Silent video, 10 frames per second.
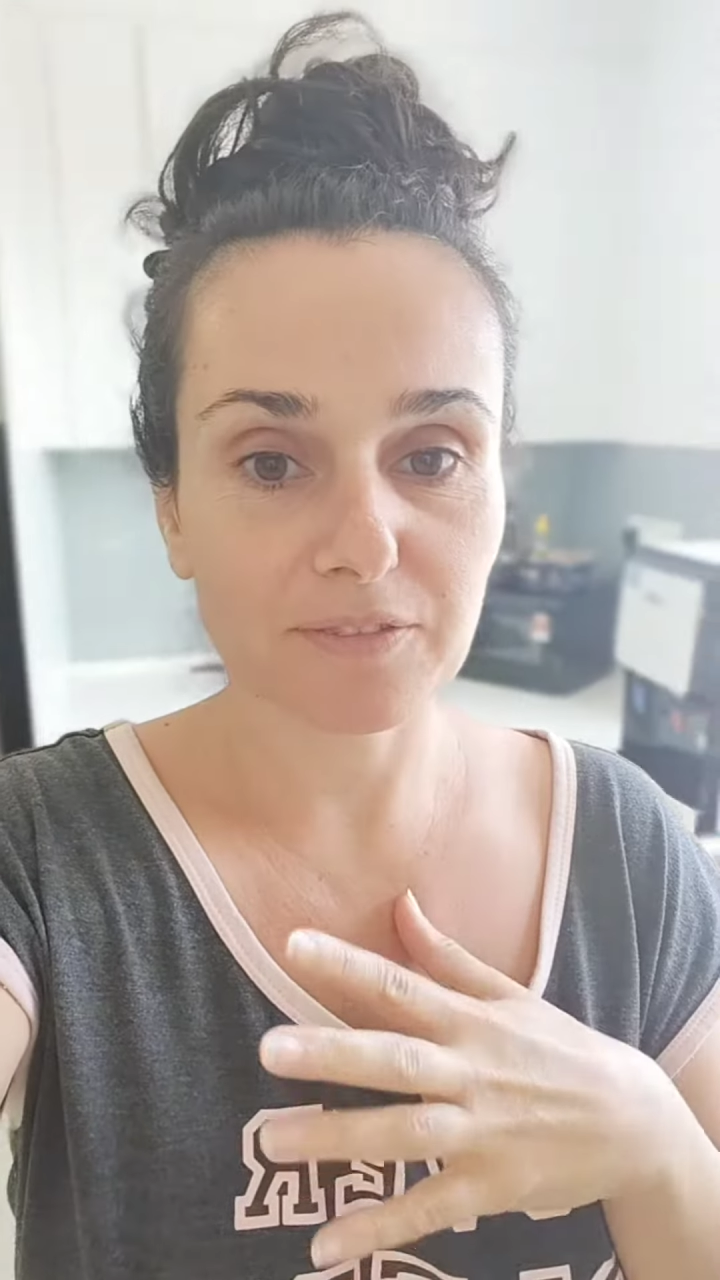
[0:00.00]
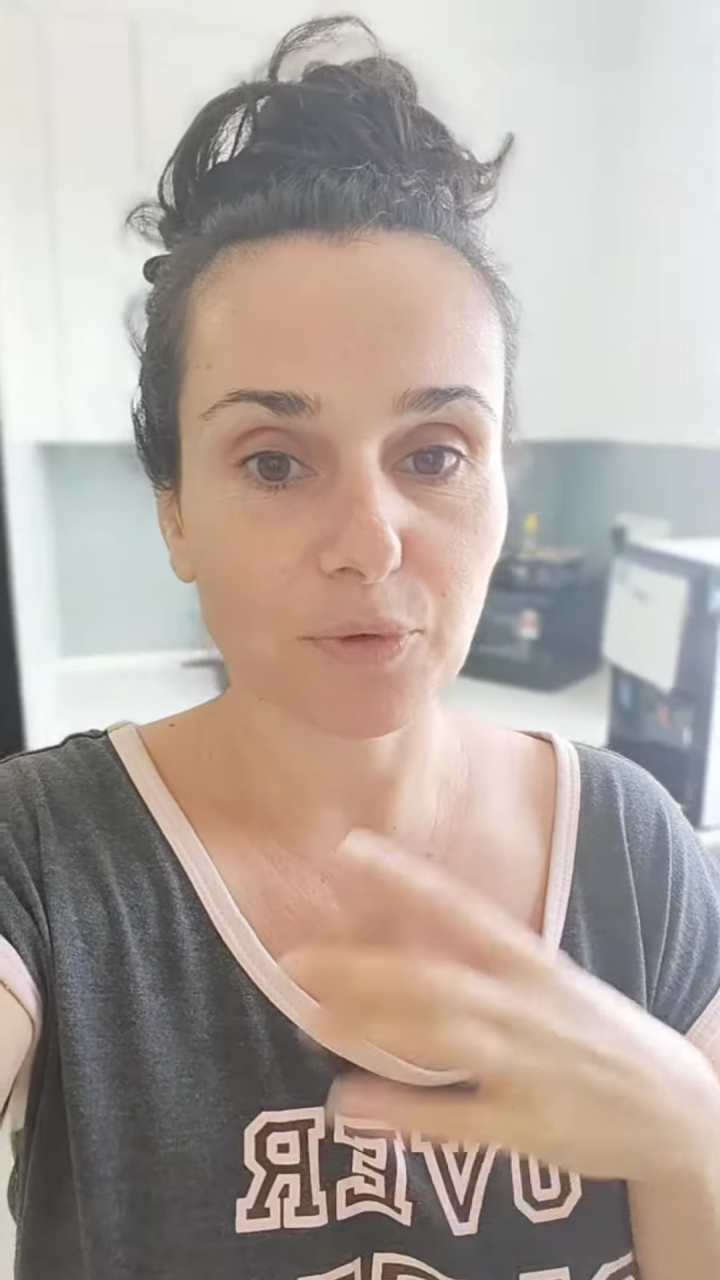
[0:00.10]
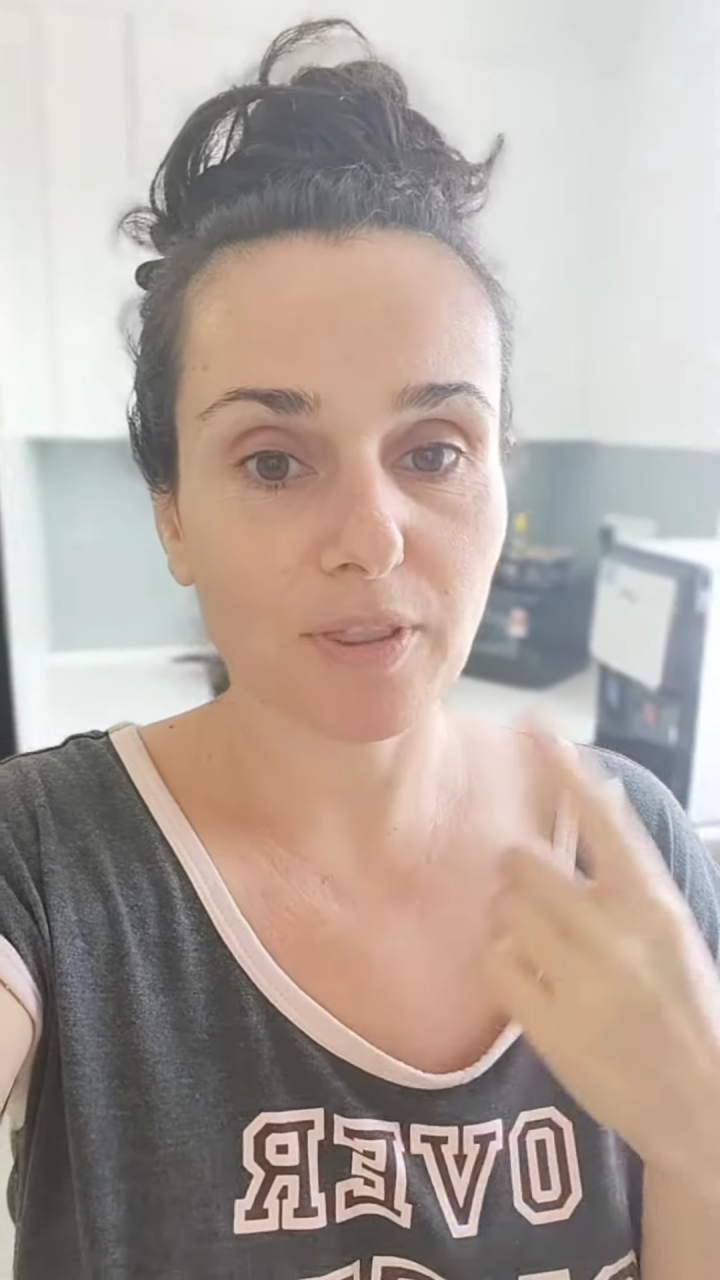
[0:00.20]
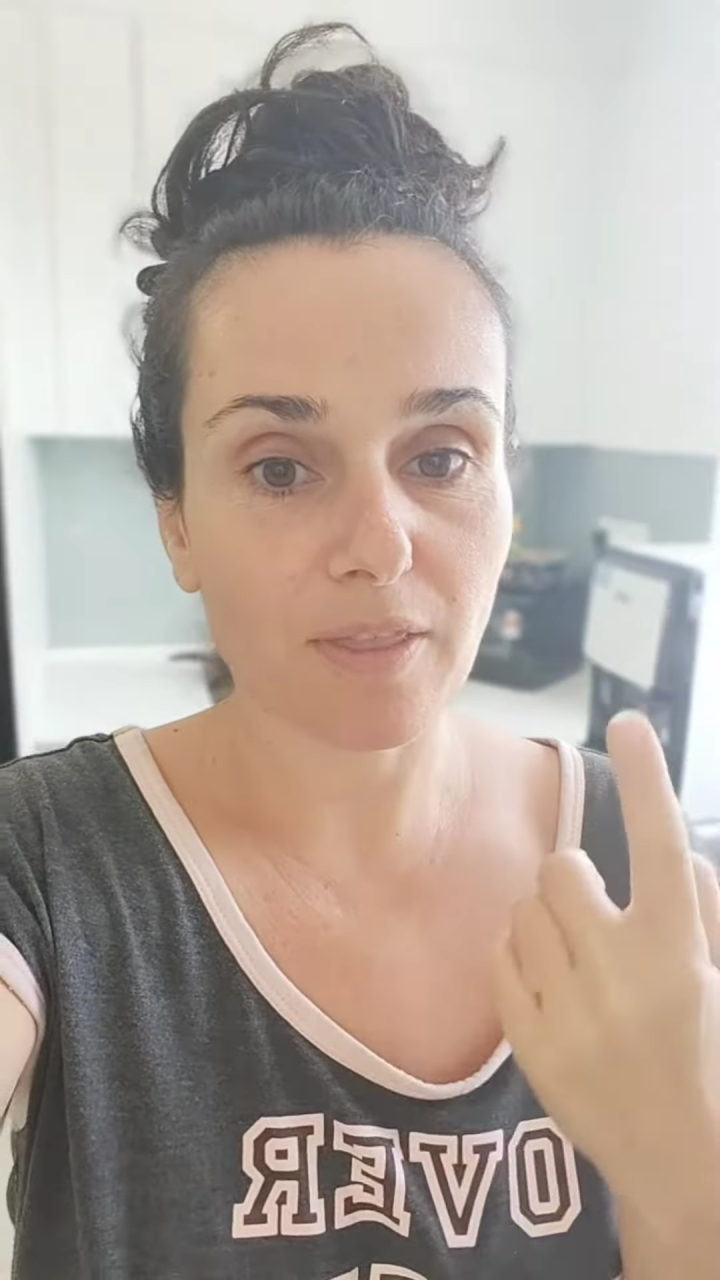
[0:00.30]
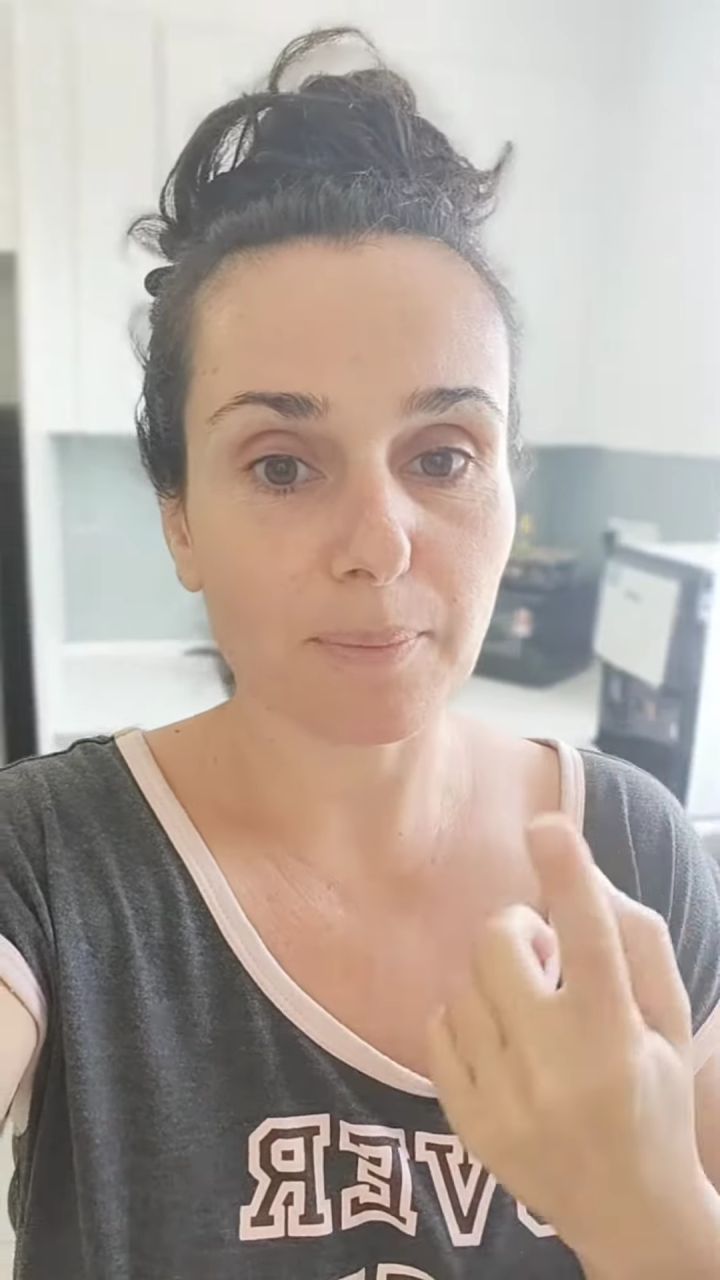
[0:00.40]
for
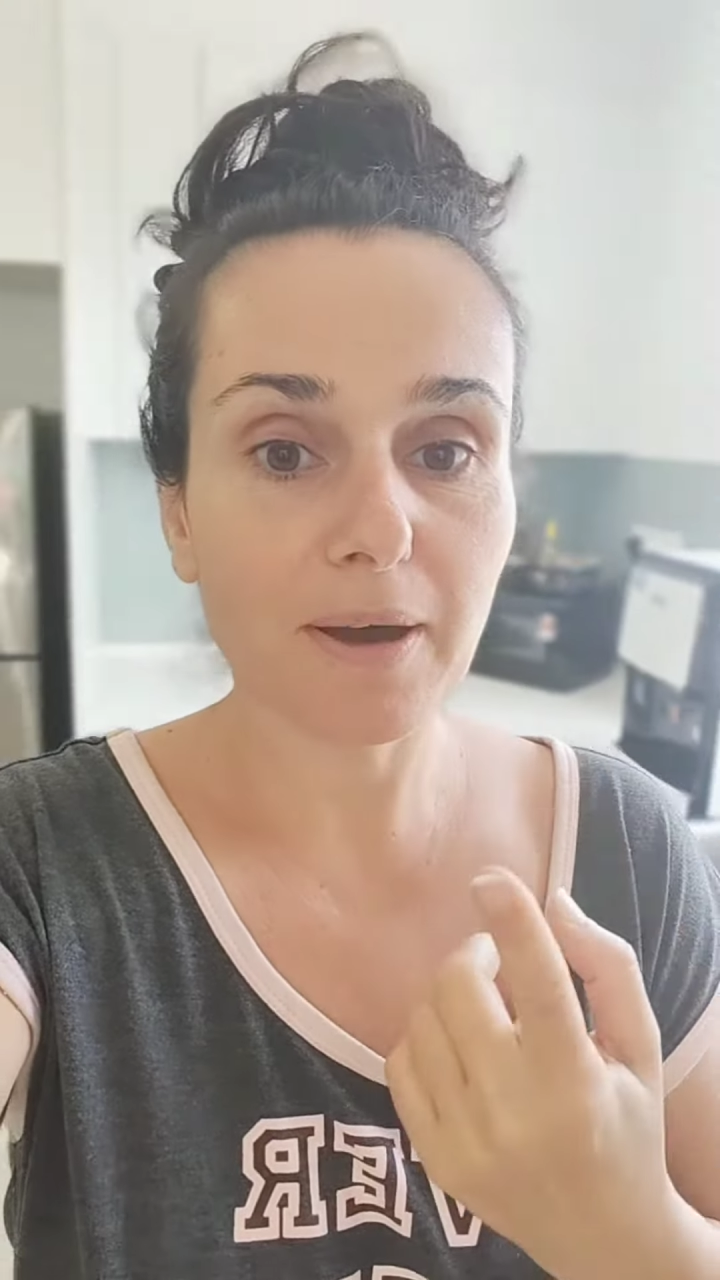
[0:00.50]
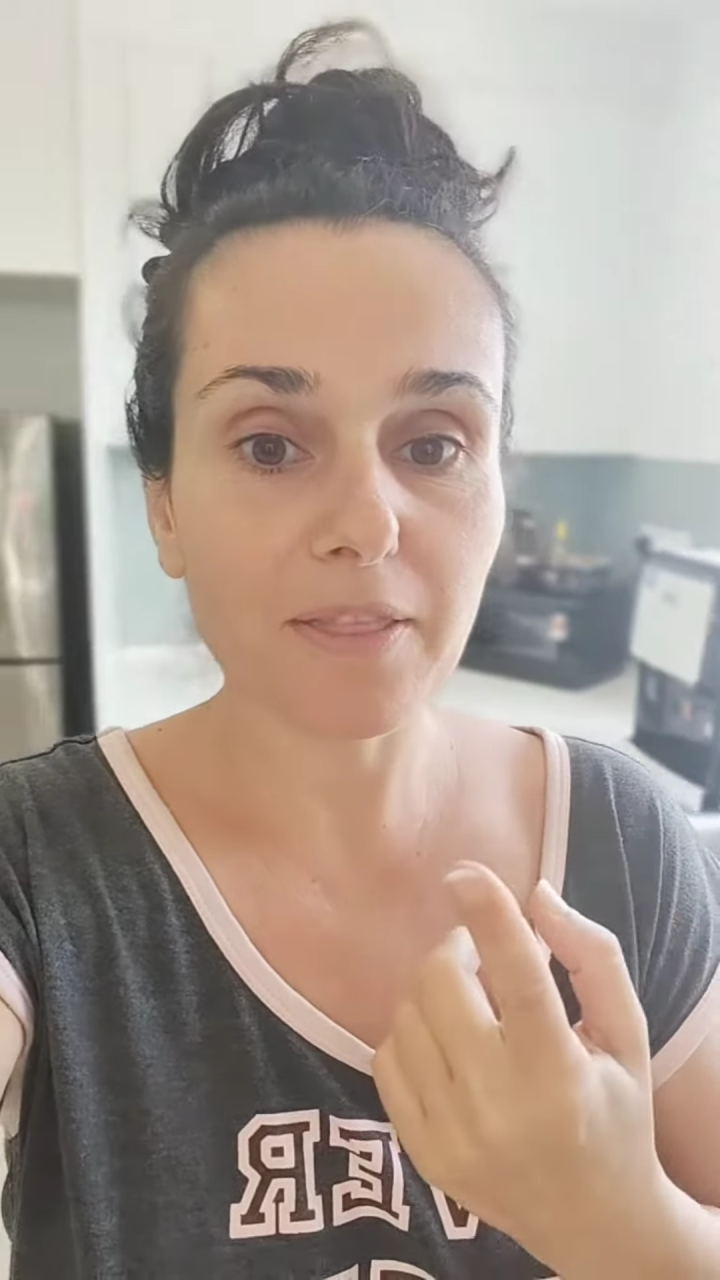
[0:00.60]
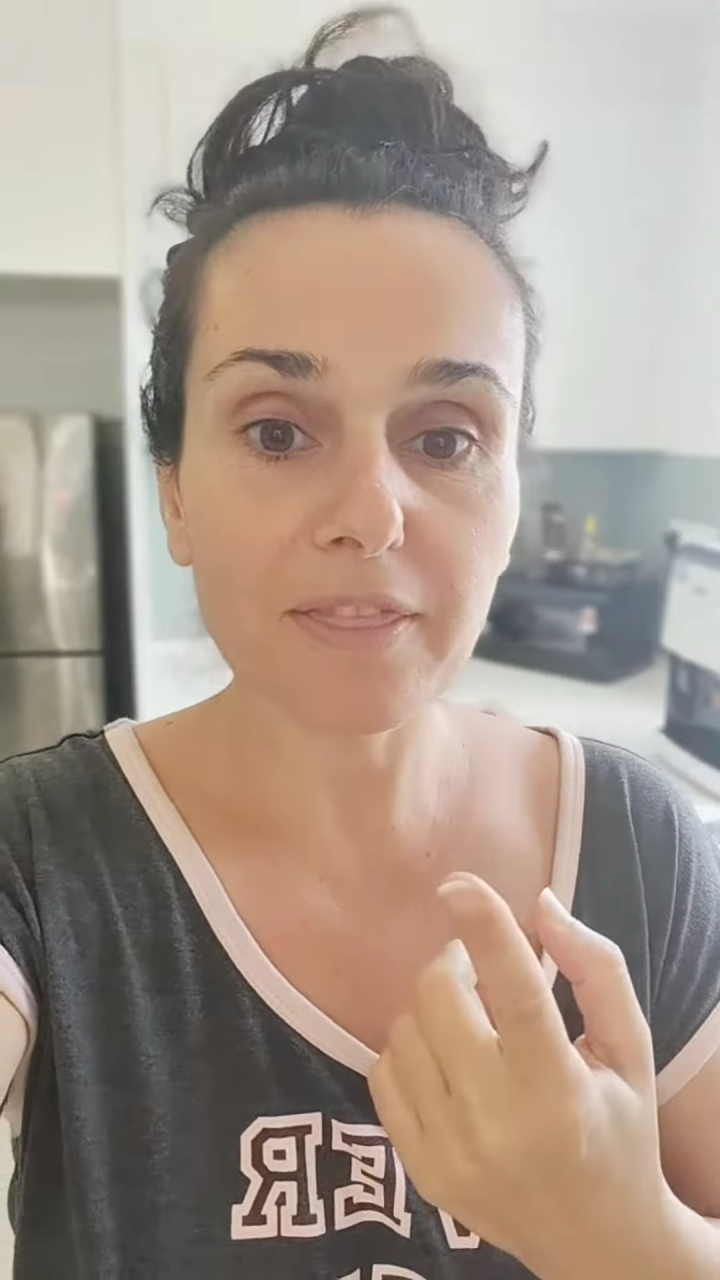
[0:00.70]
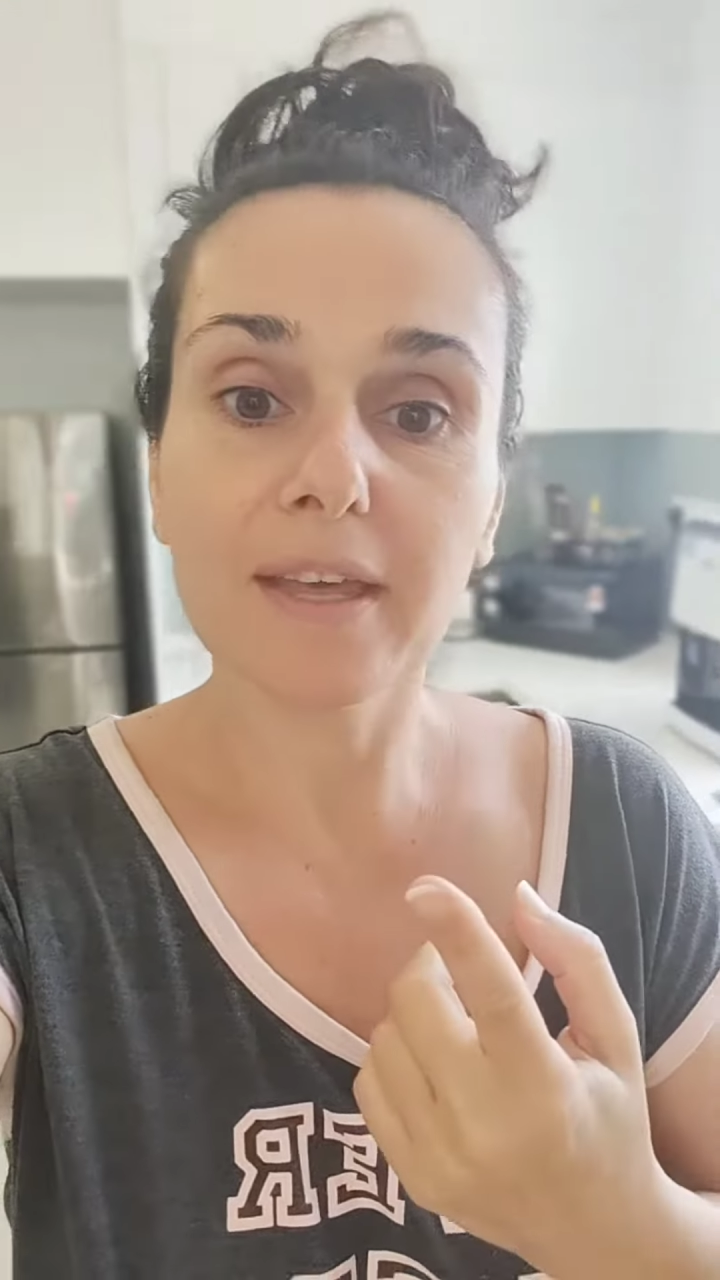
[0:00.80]
another month.